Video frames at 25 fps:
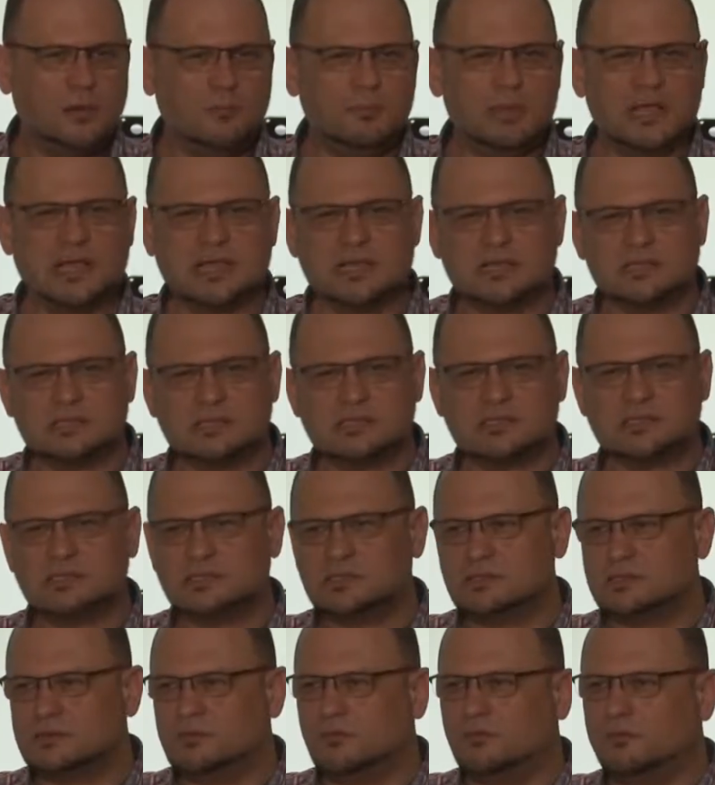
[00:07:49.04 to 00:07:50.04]

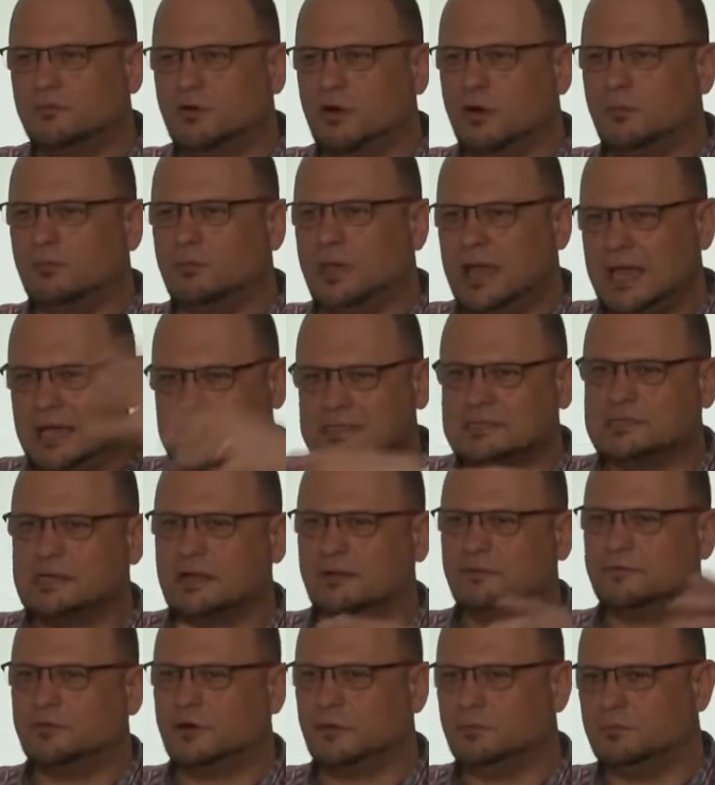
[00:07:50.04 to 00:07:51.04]
because from
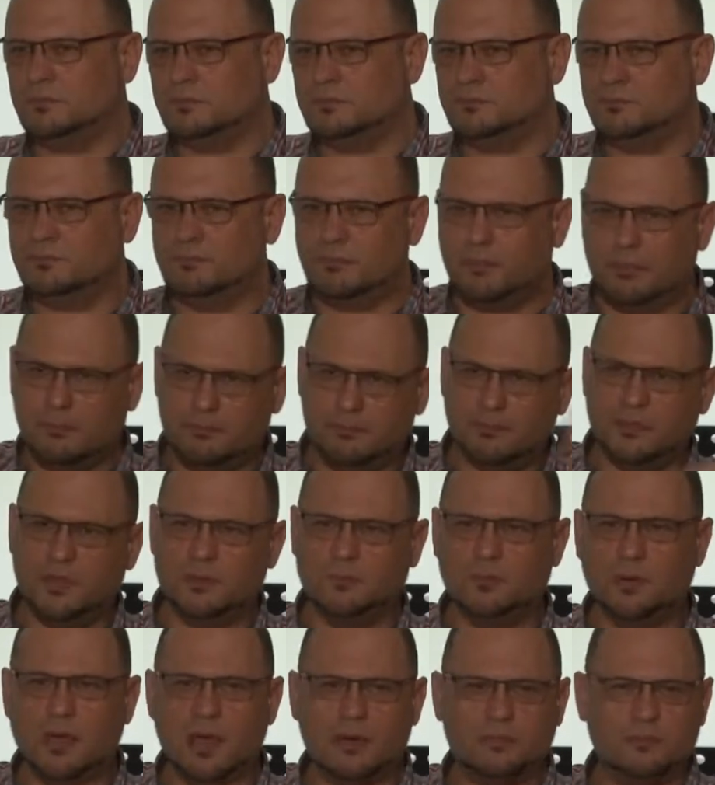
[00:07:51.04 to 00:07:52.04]
exile from
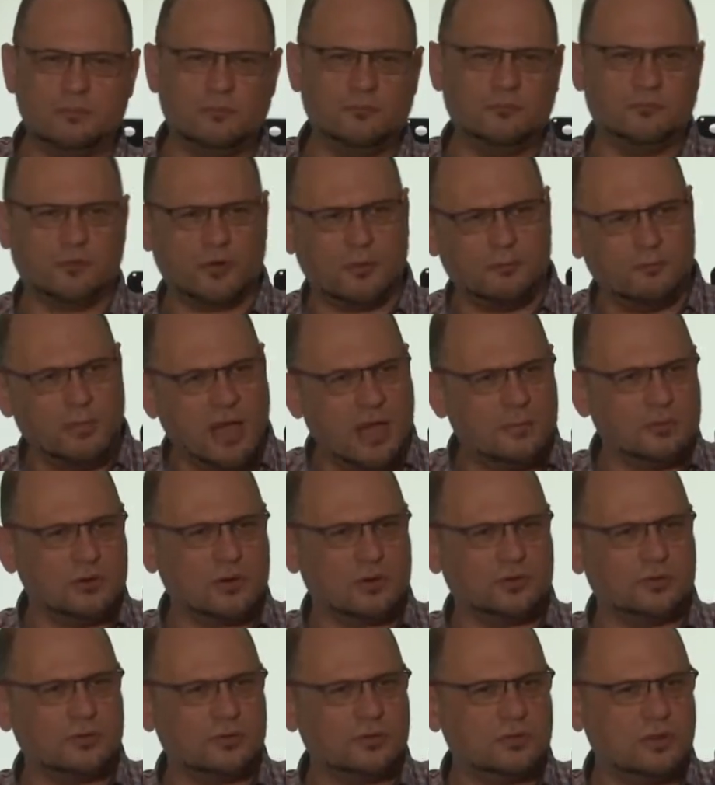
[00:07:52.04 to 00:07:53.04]
the Bab from
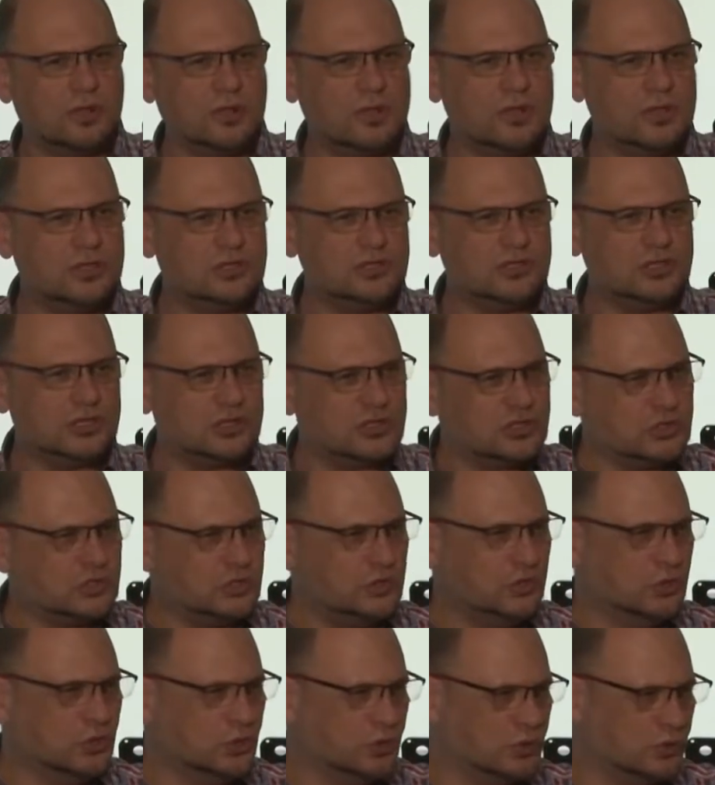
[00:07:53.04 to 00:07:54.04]
Babylon, just
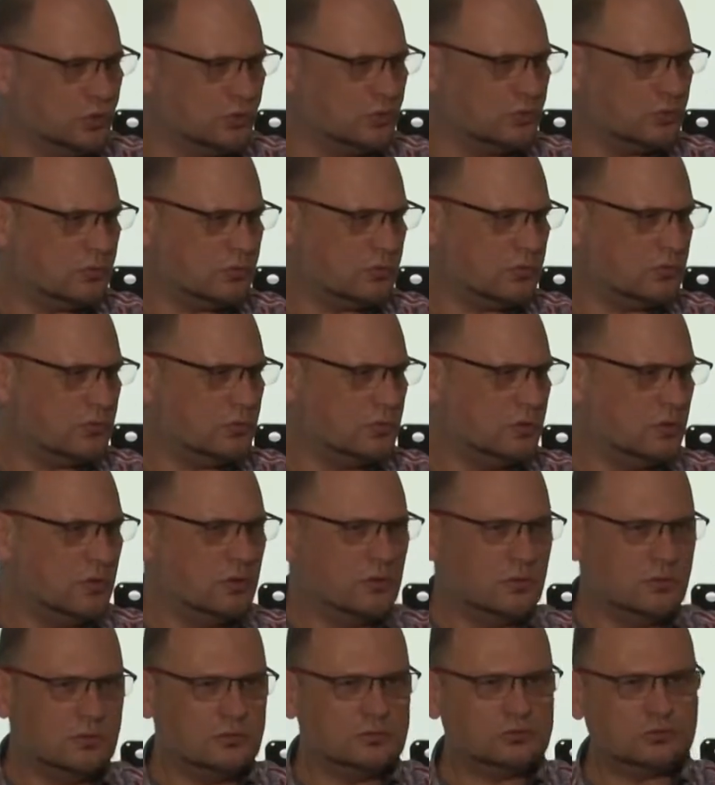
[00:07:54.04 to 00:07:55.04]
two
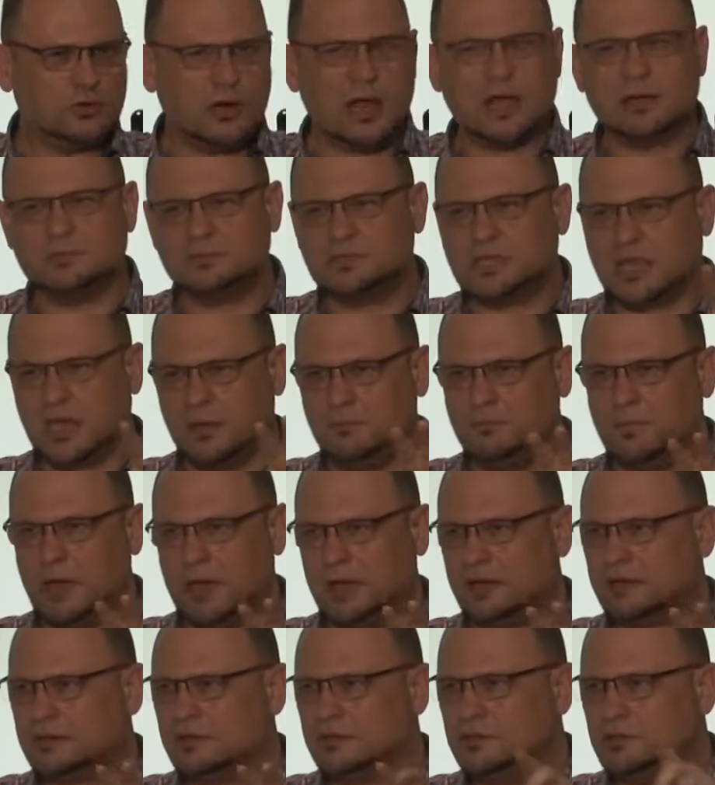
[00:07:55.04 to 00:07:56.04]
tribes came
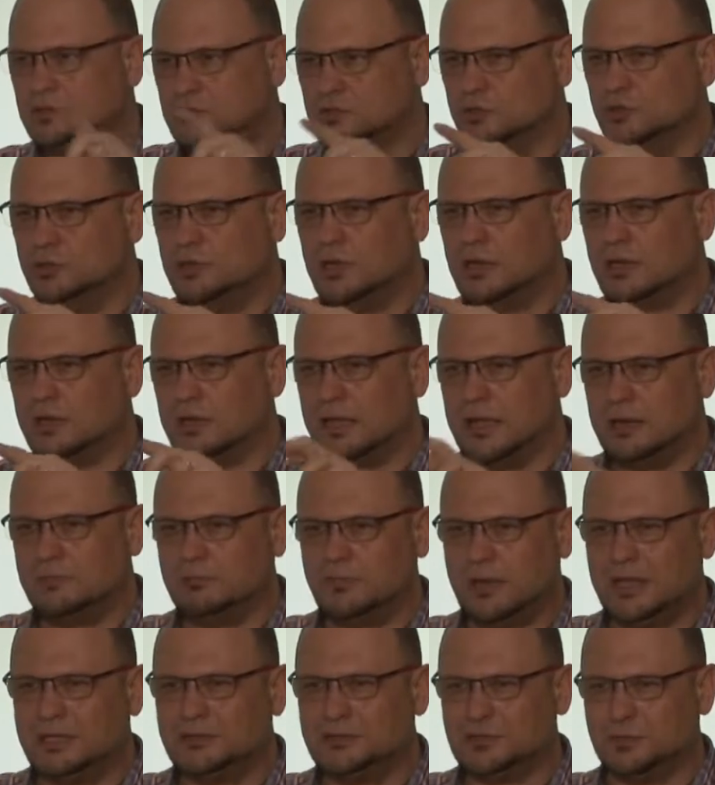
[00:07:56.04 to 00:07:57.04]
back, Judah
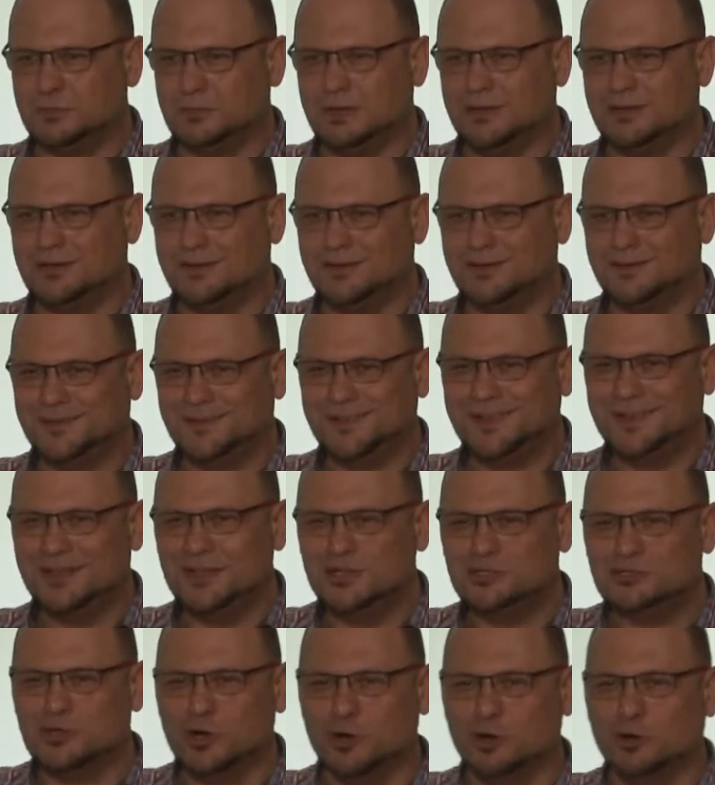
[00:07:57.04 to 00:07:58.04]
and Benjamin.
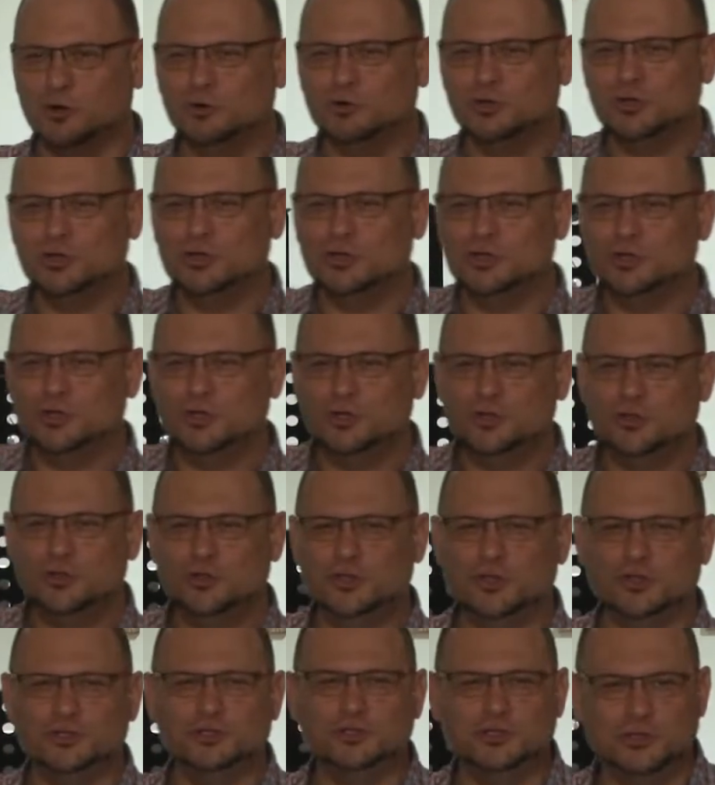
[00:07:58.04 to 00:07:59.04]
So
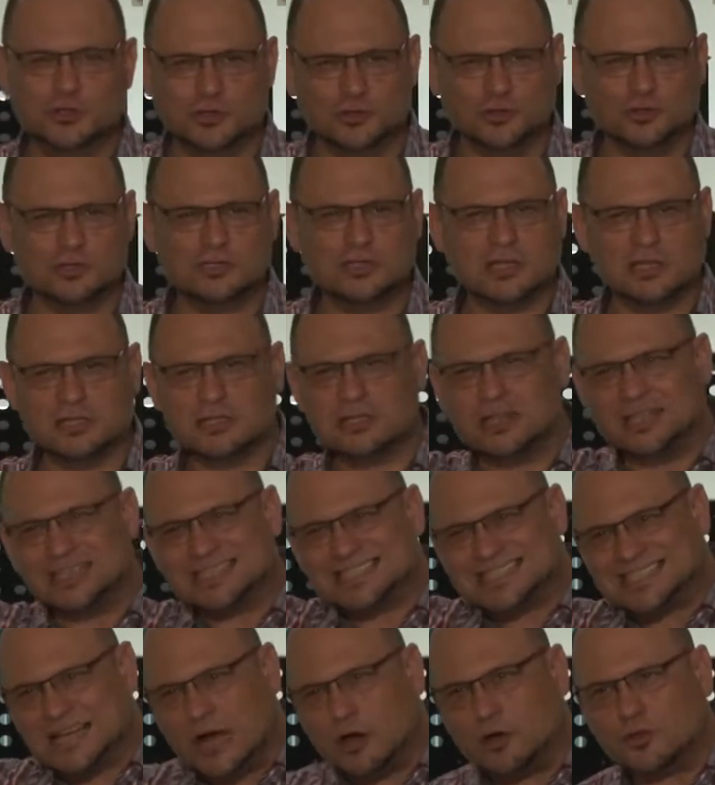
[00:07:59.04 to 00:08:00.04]
the Jews, the, the
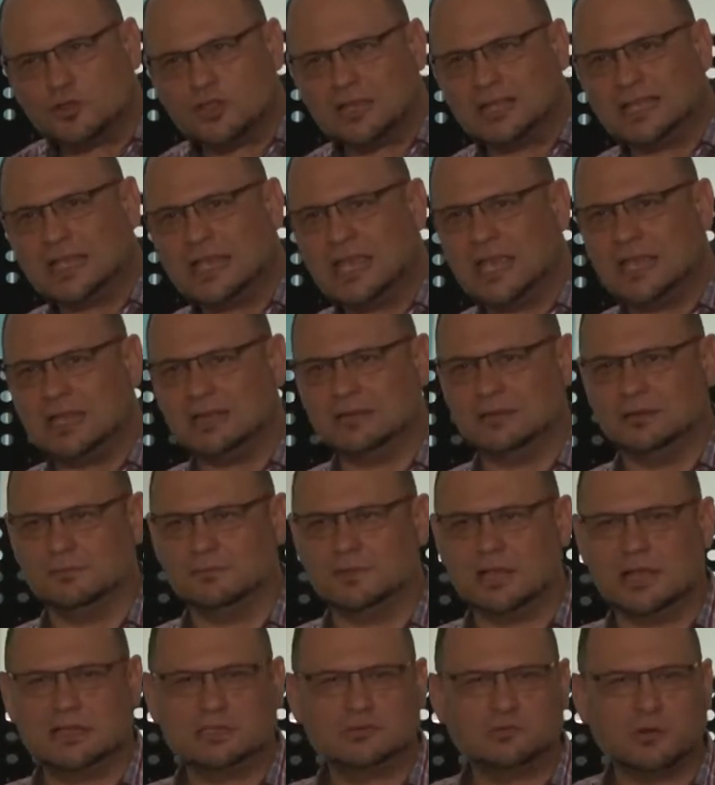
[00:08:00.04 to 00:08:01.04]
southern kingdom,
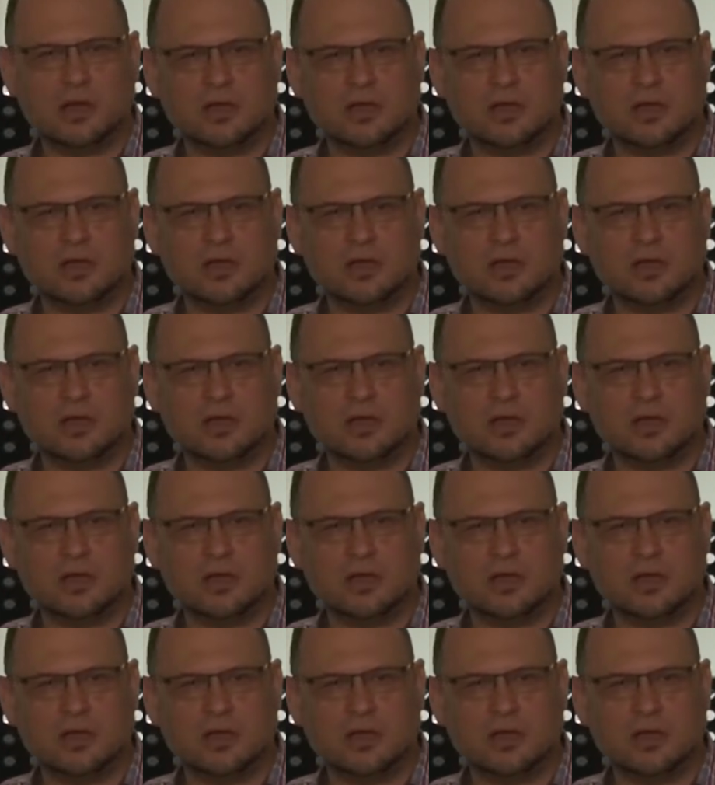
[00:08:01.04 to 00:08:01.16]
that's